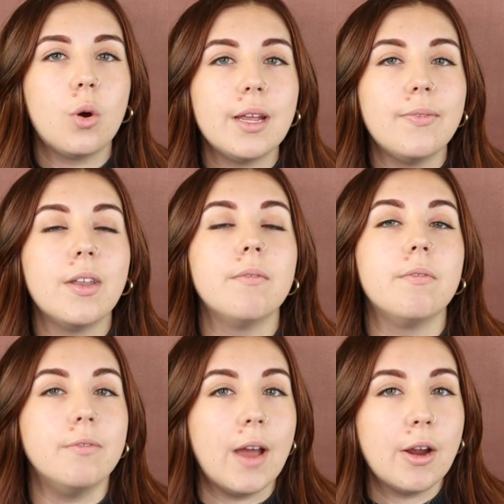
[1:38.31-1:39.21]
or even
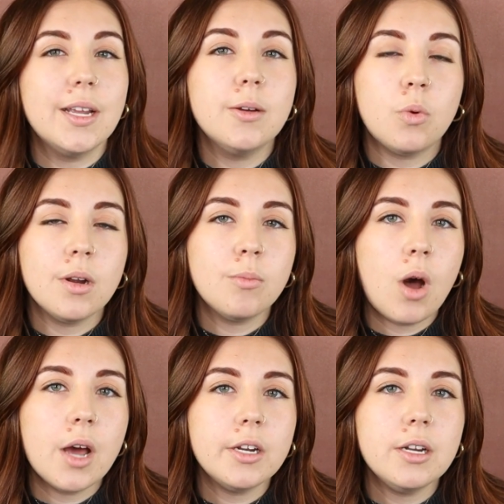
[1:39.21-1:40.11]
very warm
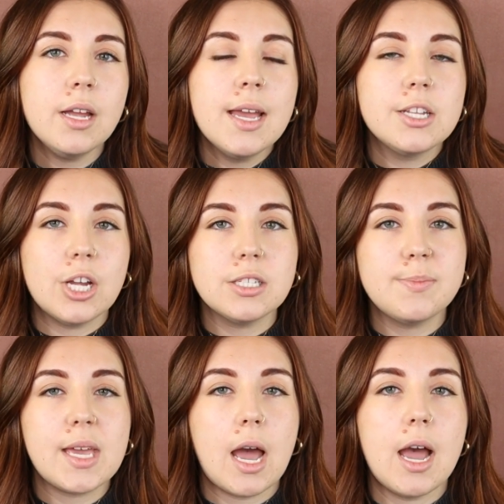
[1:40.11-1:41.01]
water, just
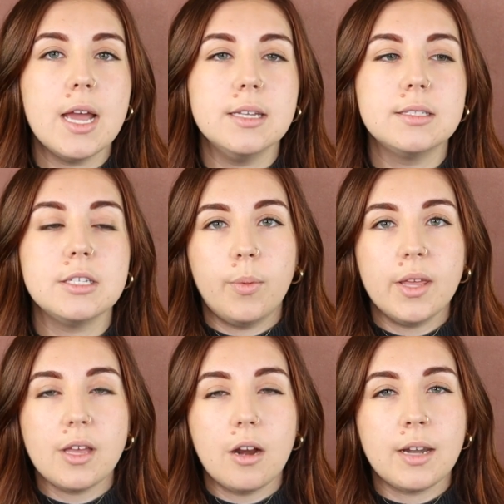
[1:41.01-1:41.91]
because
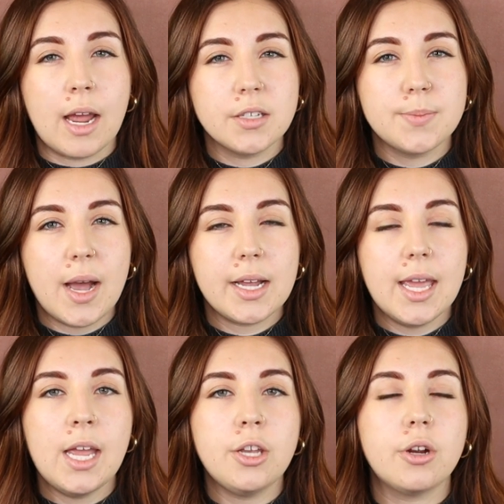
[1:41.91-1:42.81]
with our nail spa
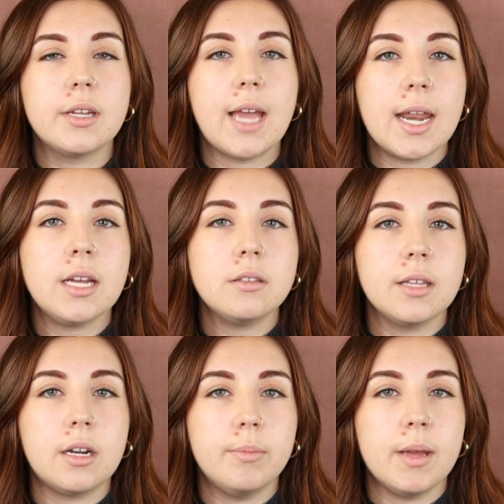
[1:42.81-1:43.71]
kit, you're getting a
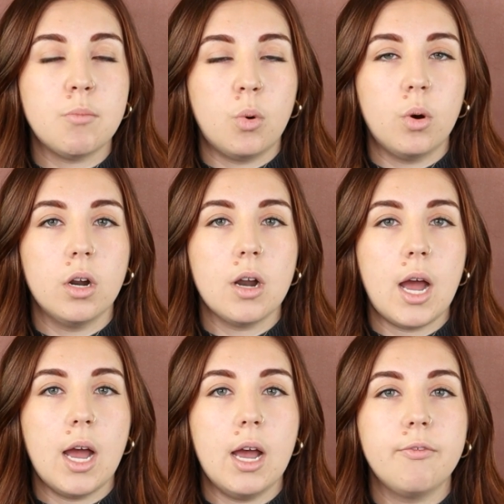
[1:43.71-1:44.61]
little bit more
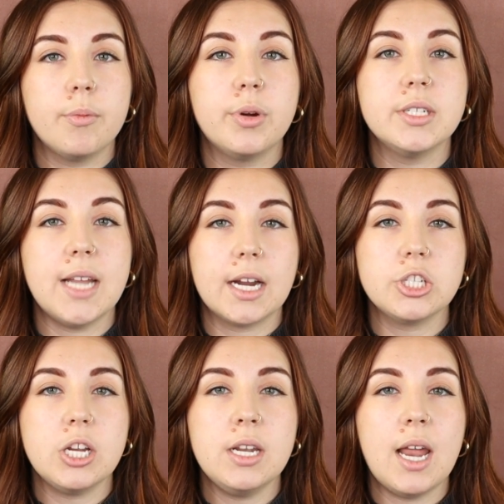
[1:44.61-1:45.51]
of
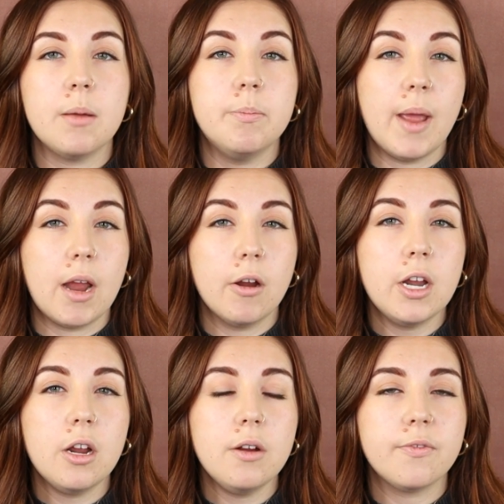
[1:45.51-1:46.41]
protection and a
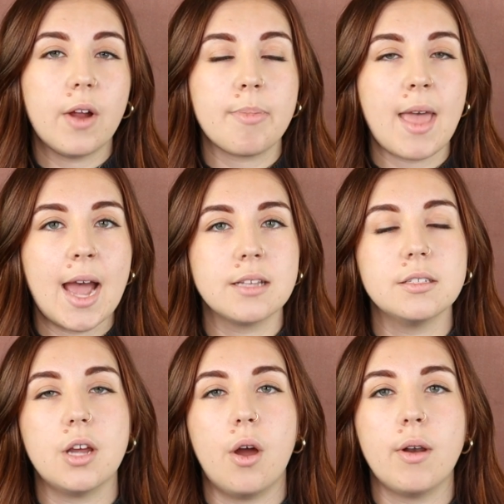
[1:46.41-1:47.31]
barrier from the
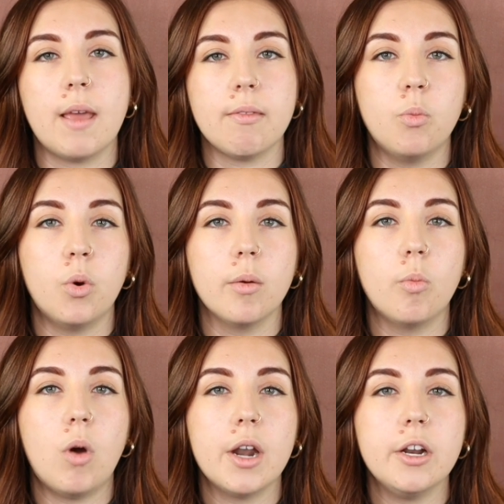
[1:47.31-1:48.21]
acetone and the warm
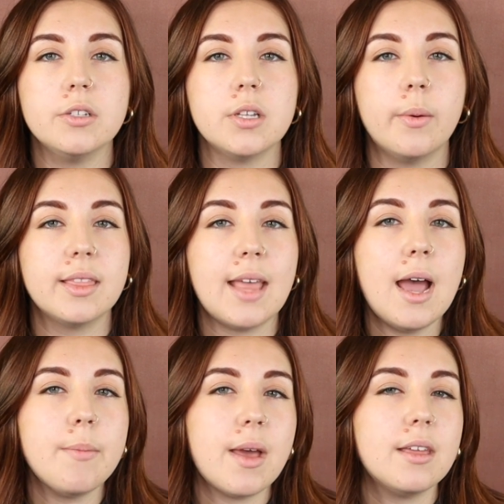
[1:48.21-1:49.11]
water. So with
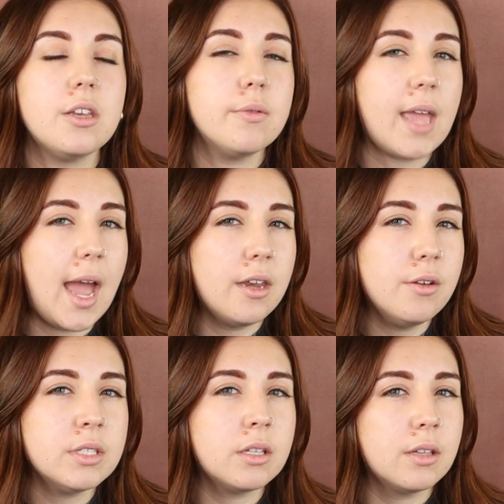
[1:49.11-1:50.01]
that method, you can
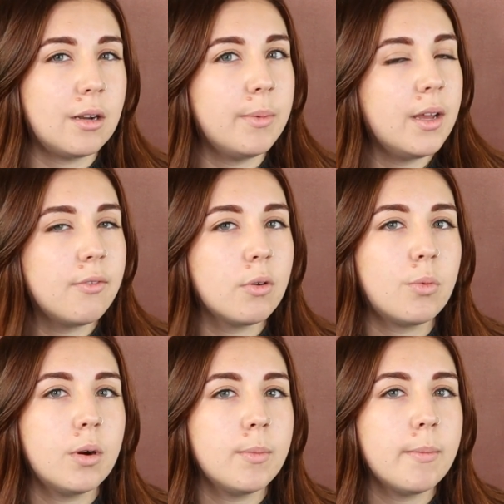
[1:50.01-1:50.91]
use a little bit of a
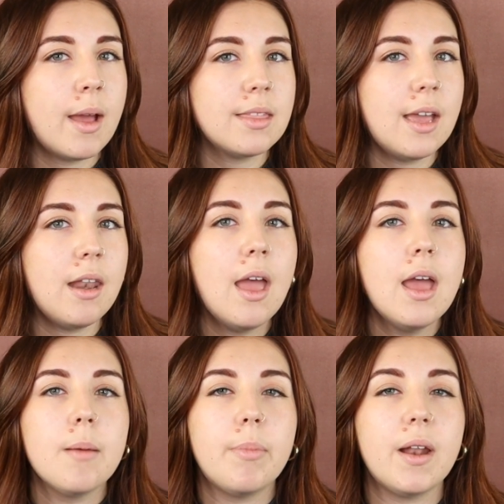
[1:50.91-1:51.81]
warmer method,
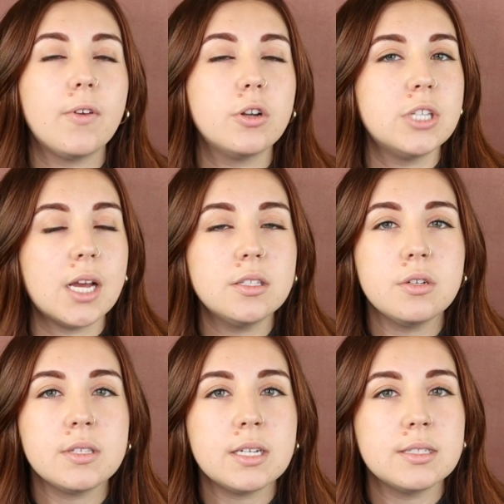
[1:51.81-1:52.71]
but if you're just
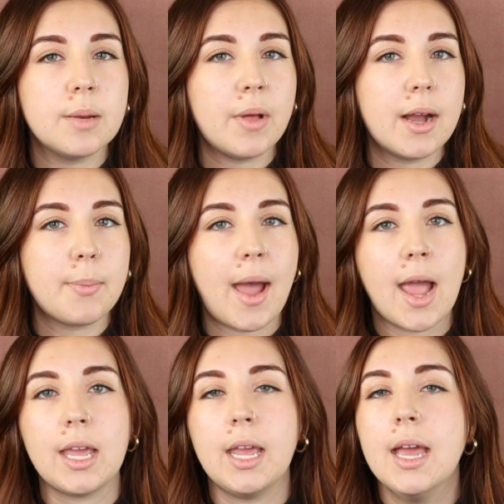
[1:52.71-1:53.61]
using a Ziploc
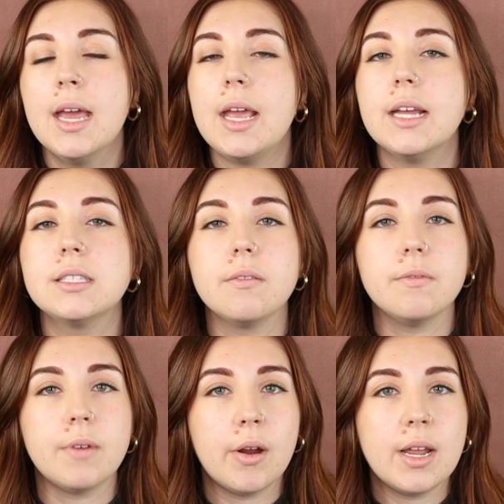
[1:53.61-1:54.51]
baggie, it's
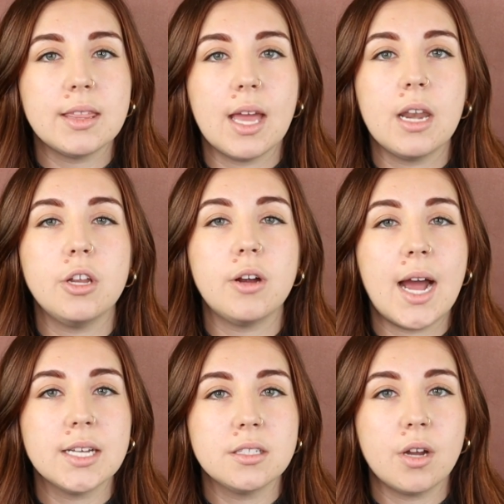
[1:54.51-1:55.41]
very thin. Your
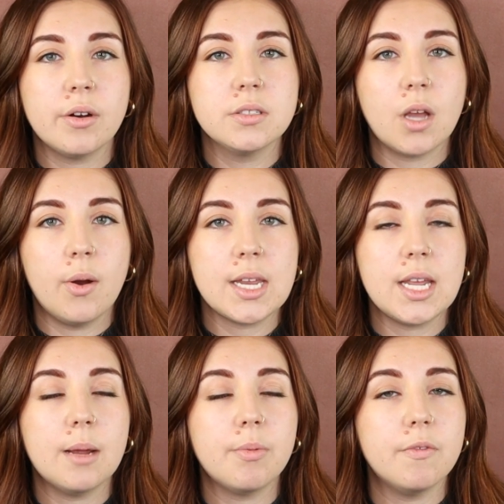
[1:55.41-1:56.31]
acetone is going to
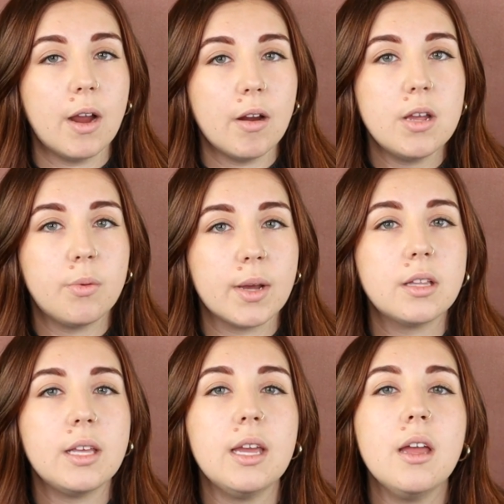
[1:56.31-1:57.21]
heat up very
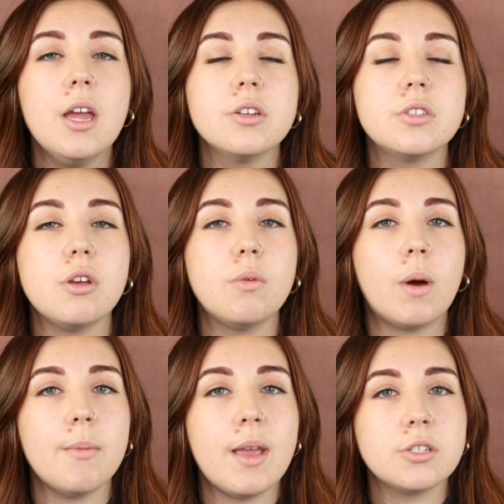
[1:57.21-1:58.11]
quickly, so you
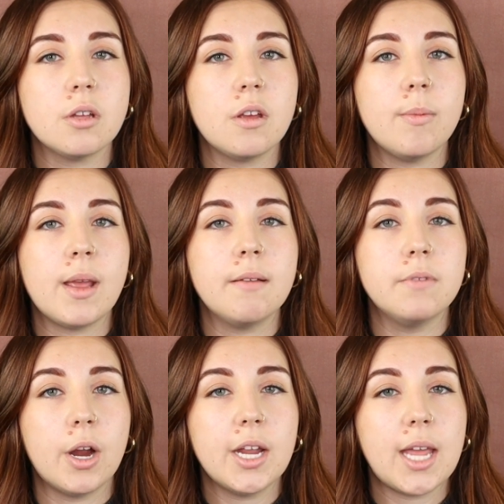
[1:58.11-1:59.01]
wanna make sure that you're being
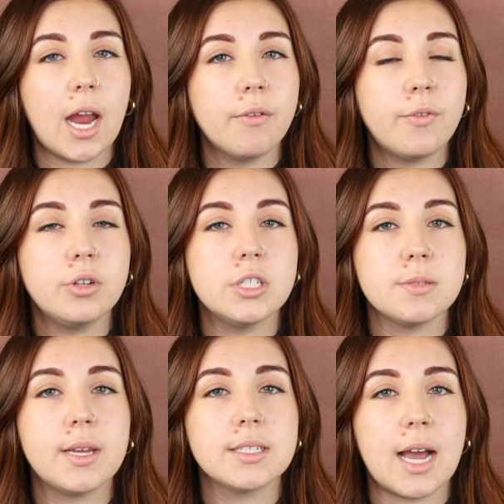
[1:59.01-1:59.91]
very careful just
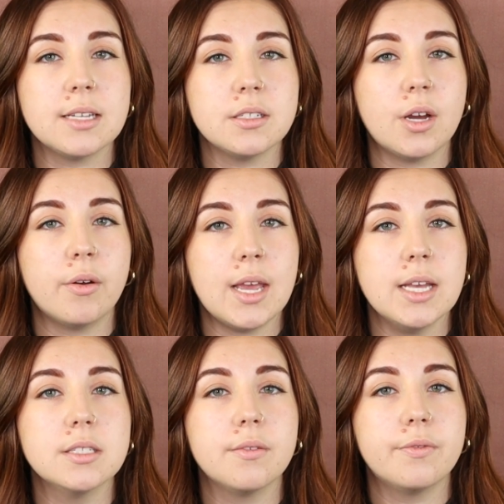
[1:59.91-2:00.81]
because acetone
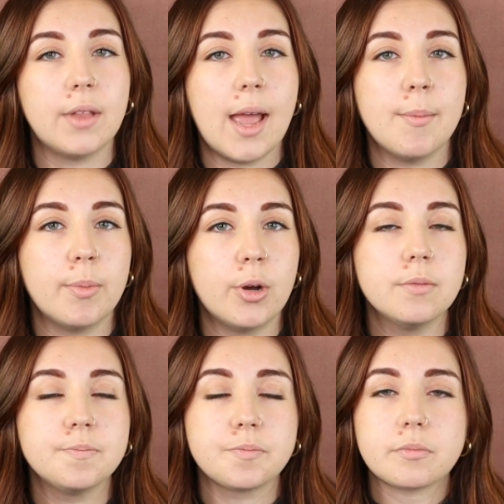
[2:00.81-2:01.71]
is
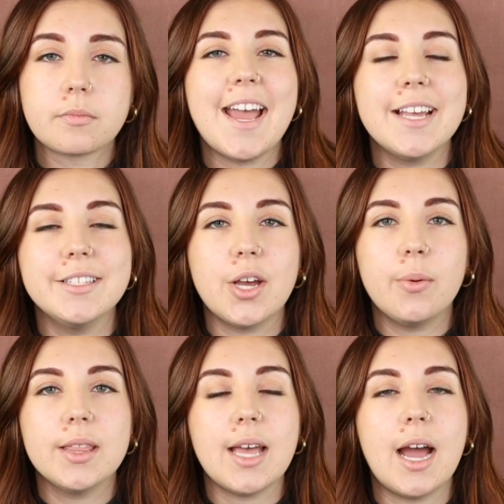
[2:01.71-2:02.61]
flammable. And so with